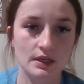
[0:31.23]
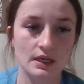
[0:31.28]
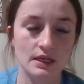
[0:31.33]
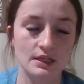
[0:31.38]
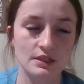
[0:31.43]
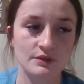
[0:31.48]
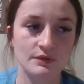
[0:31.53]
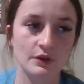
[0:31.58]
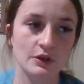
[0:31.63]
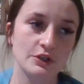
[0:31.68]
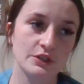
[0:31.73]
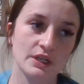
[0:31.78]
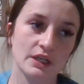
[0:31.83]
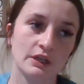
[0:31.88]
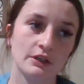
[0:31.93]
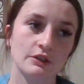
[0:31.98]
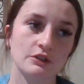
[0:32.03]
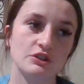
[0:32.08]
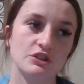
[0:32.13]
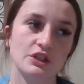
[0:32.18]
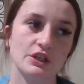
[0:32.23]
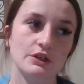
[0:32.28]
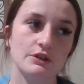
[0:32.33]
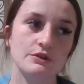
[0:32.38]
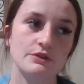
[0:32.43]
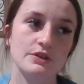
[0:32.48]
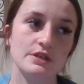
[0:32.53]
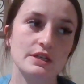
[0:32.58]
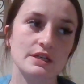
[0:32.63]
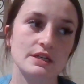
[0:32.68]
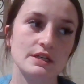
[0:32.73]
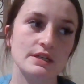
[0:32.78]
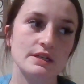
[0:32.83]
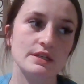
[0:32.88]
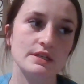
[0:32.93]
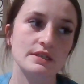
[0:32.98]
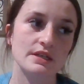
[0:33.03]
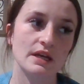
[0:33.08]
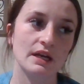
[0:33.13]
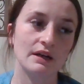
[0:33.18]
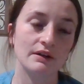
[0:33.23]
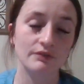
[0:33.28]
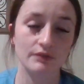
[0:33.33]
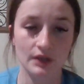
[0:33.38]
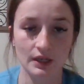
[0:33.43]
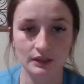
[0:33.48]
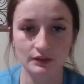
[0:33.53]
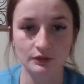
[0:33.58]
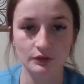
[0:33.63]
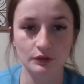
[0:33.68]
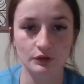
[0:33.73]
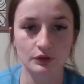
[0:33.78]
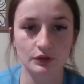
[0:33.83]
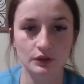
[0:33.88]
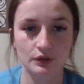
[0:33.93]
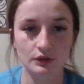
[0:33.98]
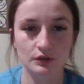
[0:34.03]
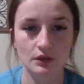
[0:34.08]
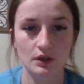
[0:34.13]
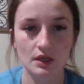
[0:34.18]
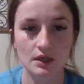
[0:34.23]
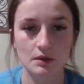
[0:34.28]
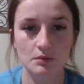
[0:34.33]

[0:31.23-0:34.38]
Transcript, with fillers: as far as psychology goes is I have had to learn